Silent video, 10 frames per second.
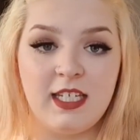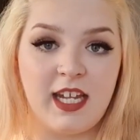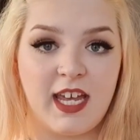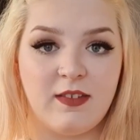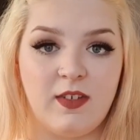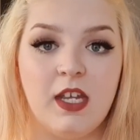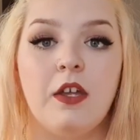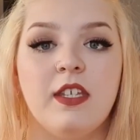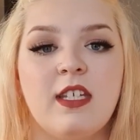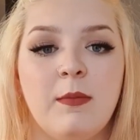today's
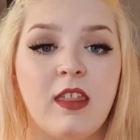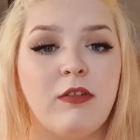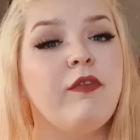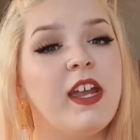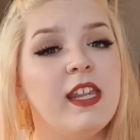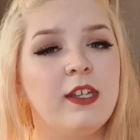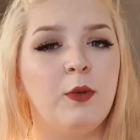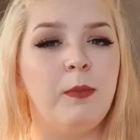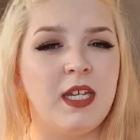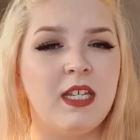video, there's gonna be 3
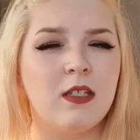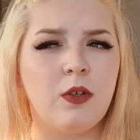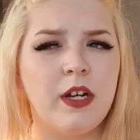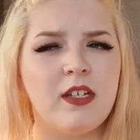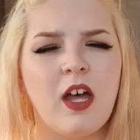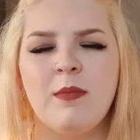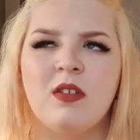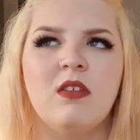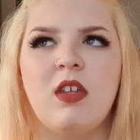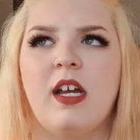little mini story times
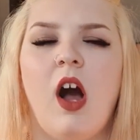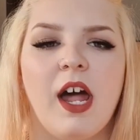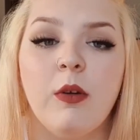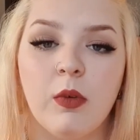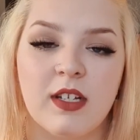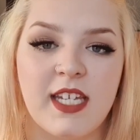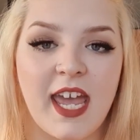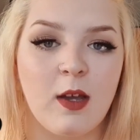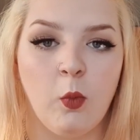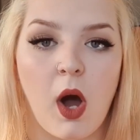because like I don't want to
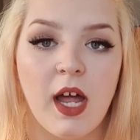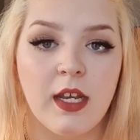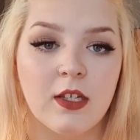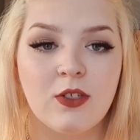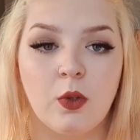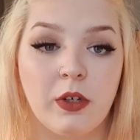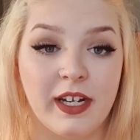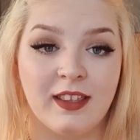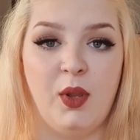take one story and